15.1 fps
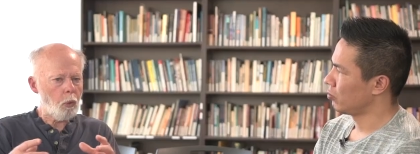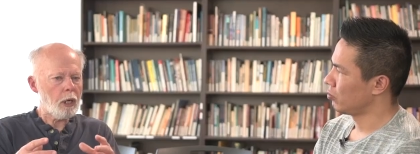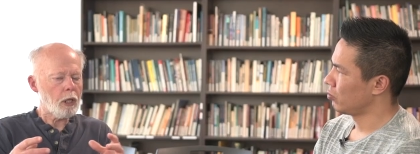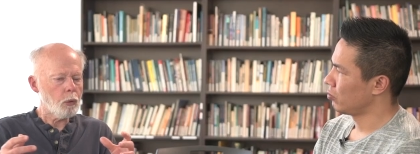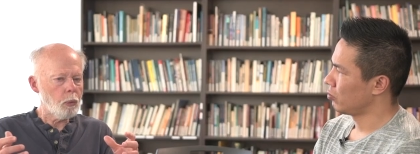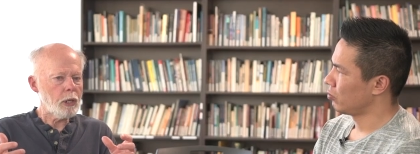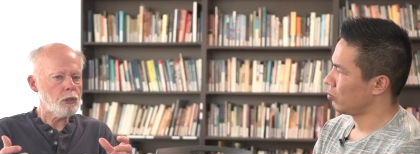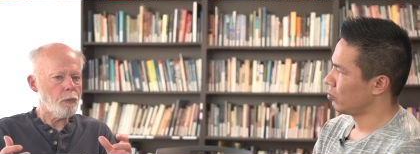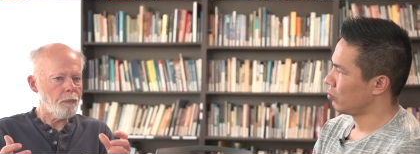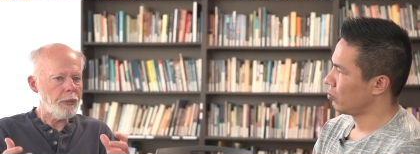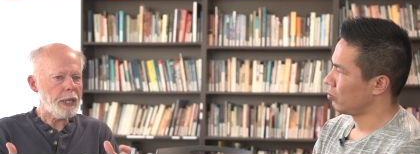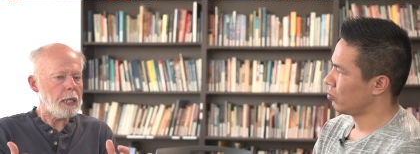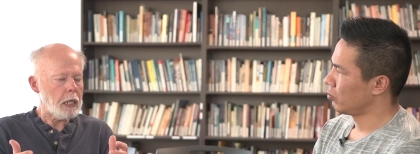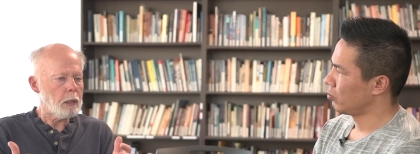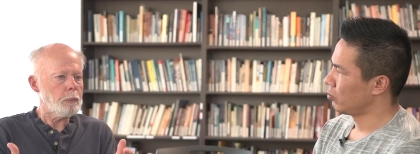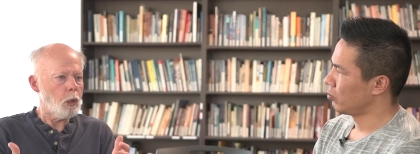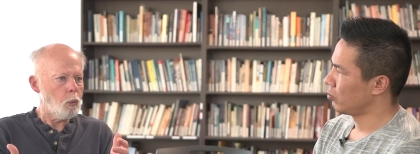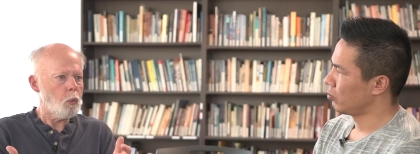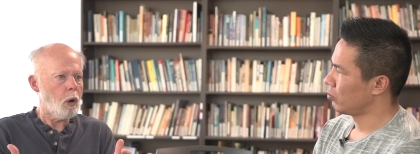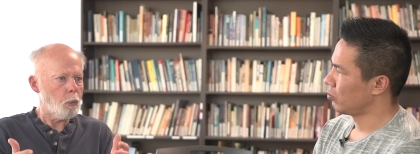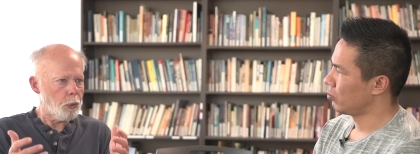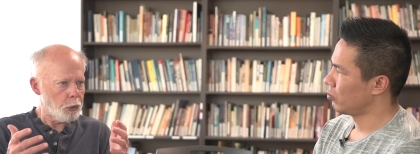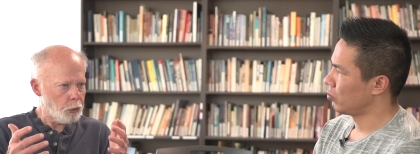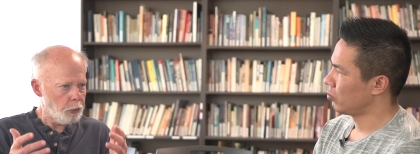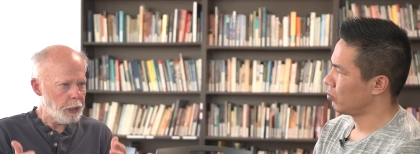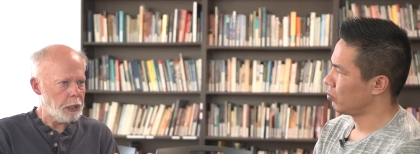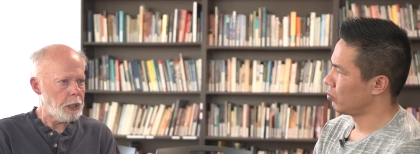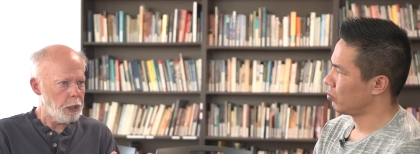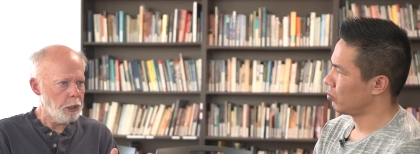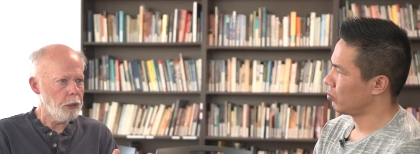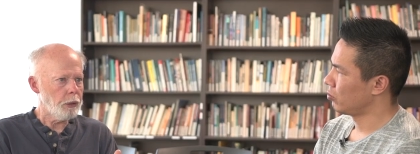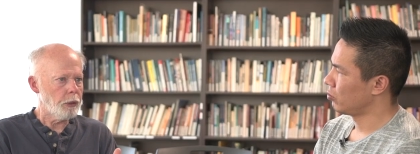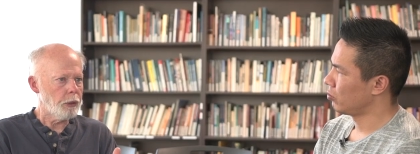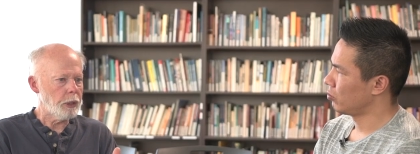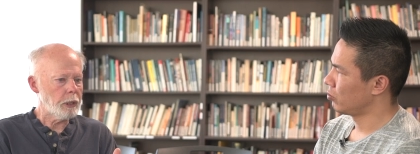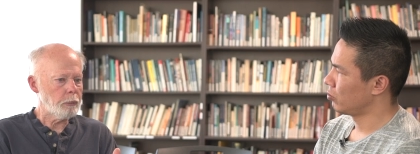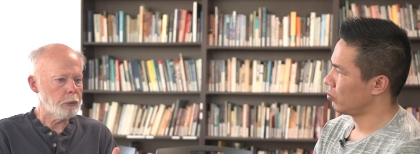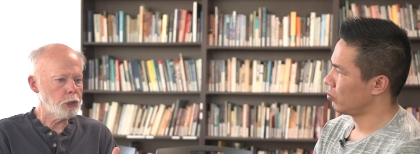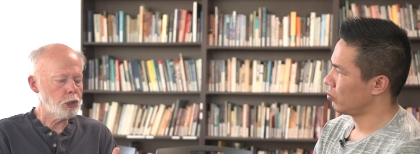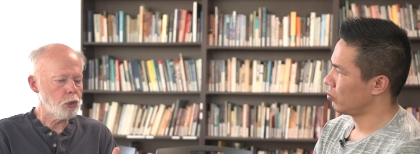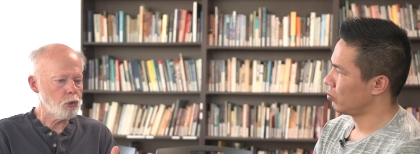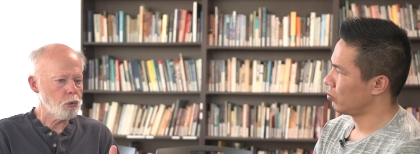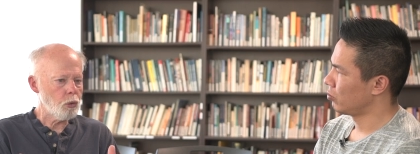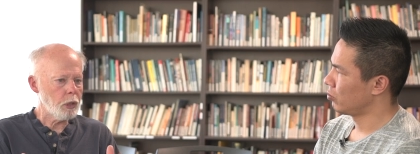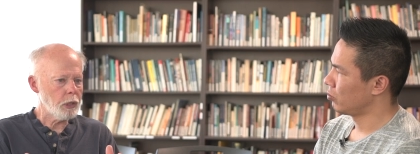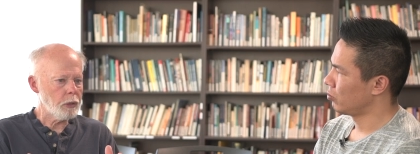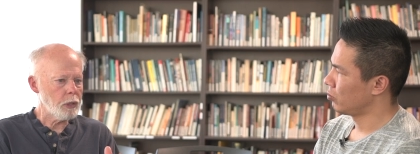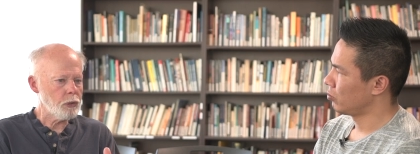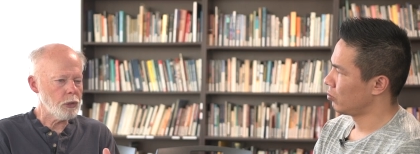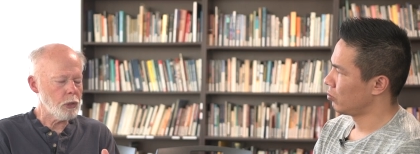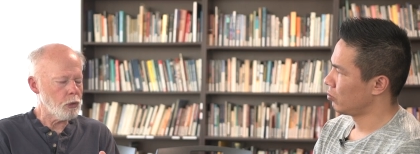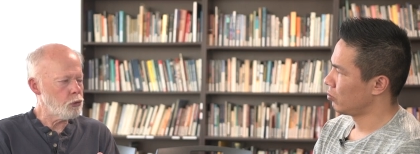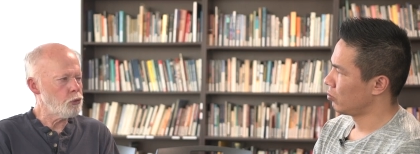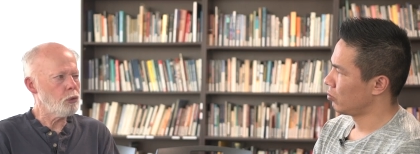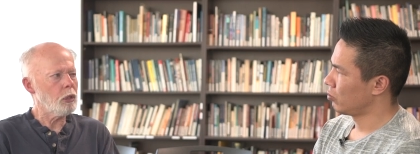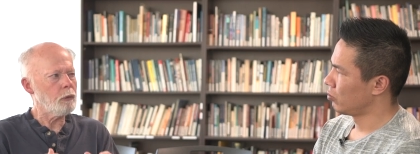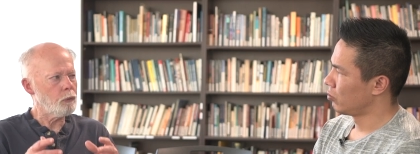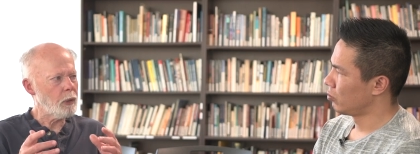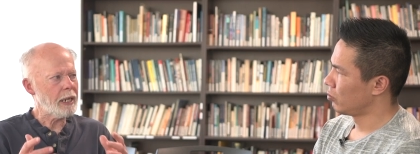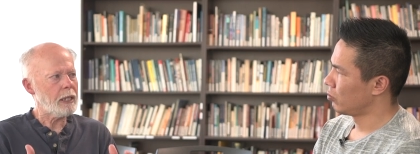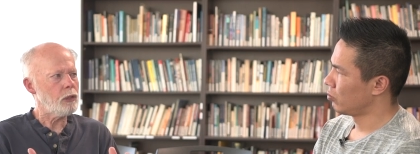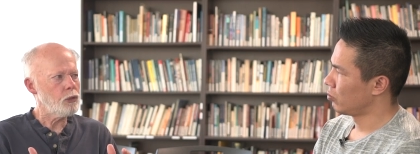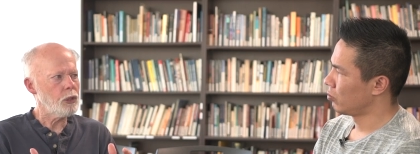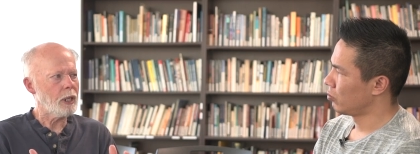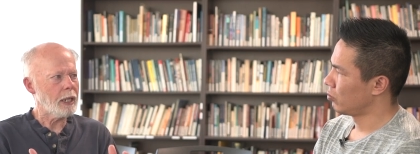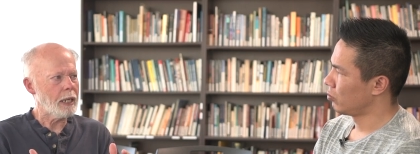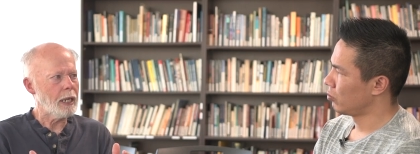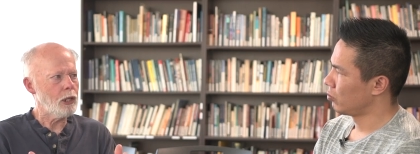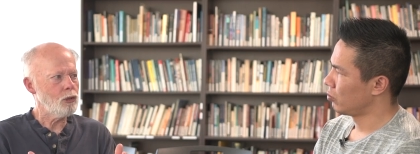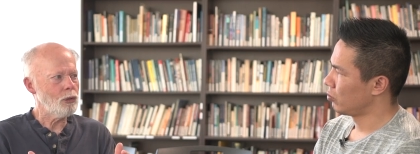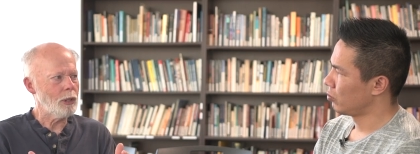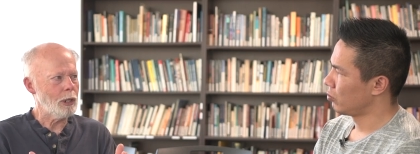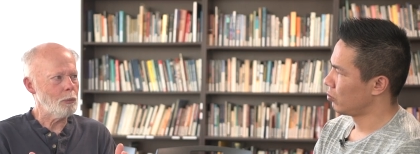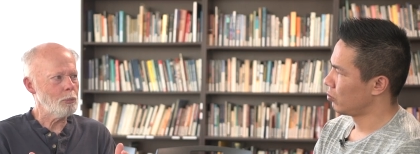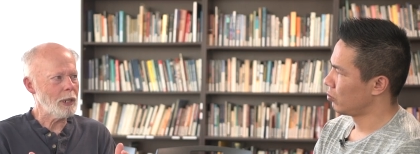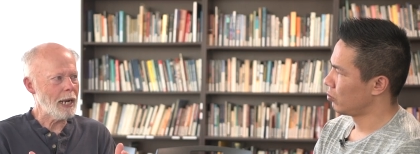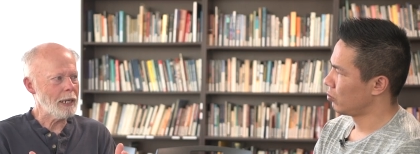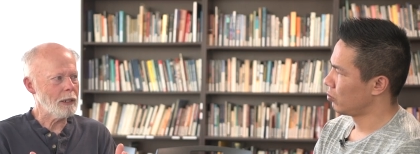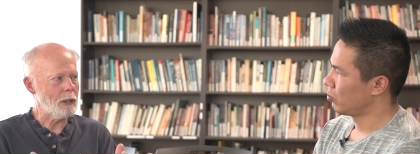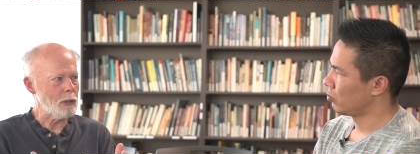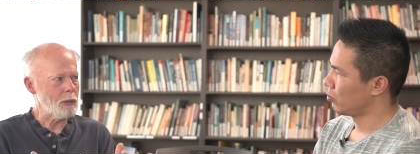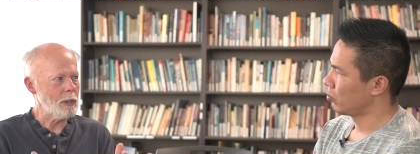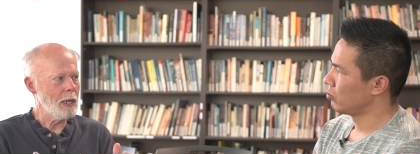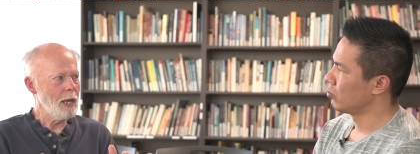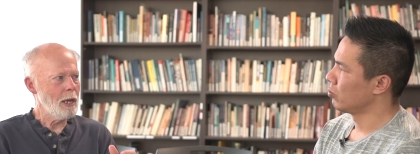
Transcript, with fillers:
Speaker 1: One of the ways of thinking about what we're doing here at Merchant's Corner is a sort of reconciliation in practice